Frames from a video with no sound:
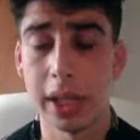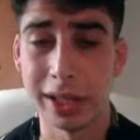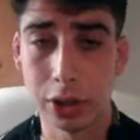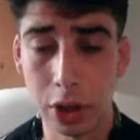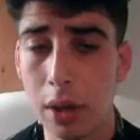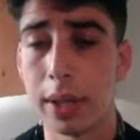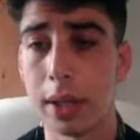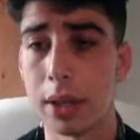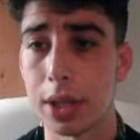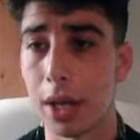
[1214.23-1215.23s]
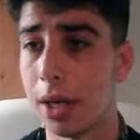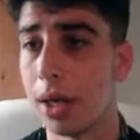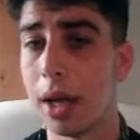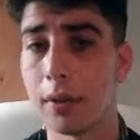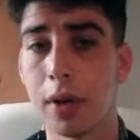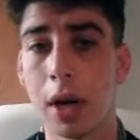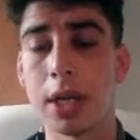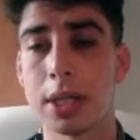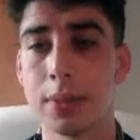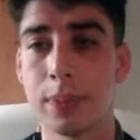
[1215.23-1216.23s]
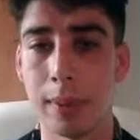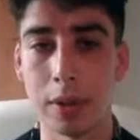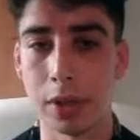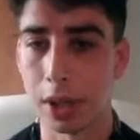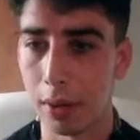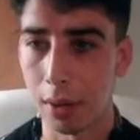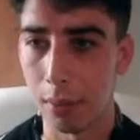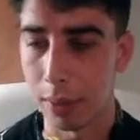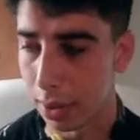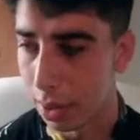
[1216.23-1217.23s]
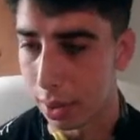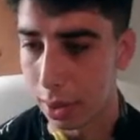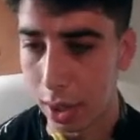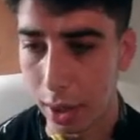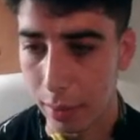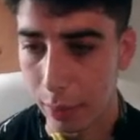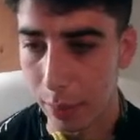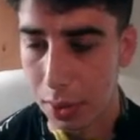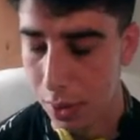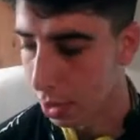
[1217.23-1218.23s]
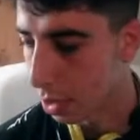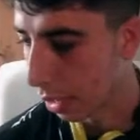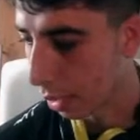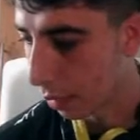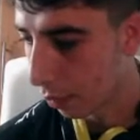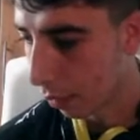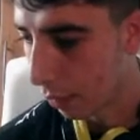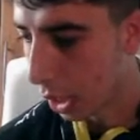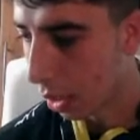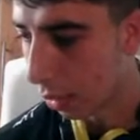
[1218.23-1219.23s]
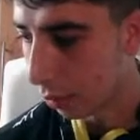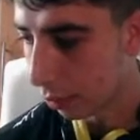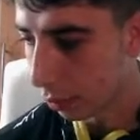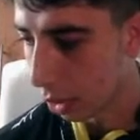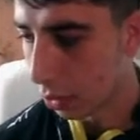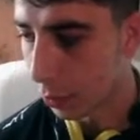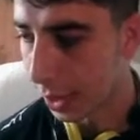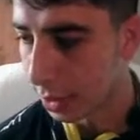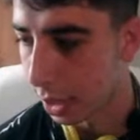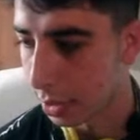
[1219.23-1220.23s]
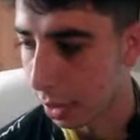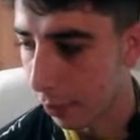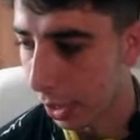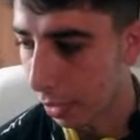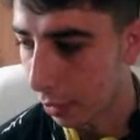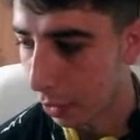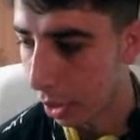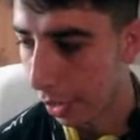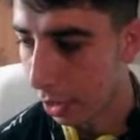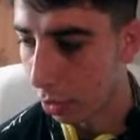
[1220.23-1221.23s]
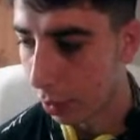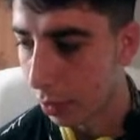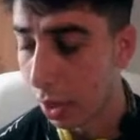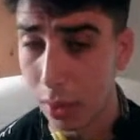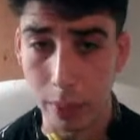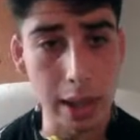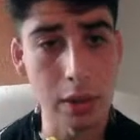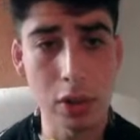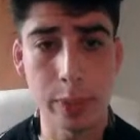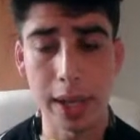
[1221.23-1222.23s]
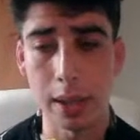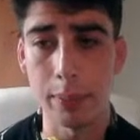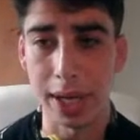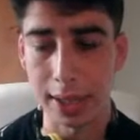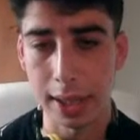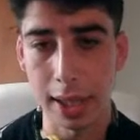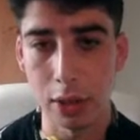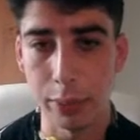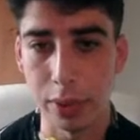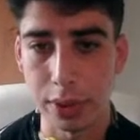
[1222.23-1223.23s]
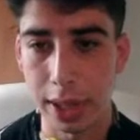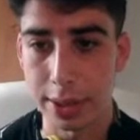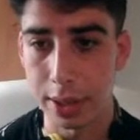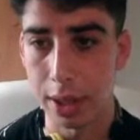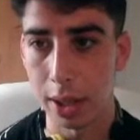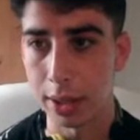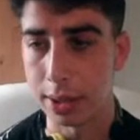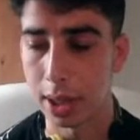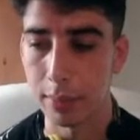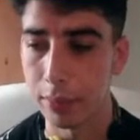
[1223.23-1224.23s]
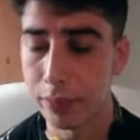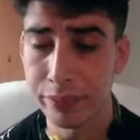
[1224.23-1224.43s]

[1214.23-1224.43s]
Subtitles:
it's showing that there's a lot of cross promotion going on with a lot of the promotions. Like we got New Japan Stars and Impact, we got AEW, we have New Japan Impact and AEW Stars all on the same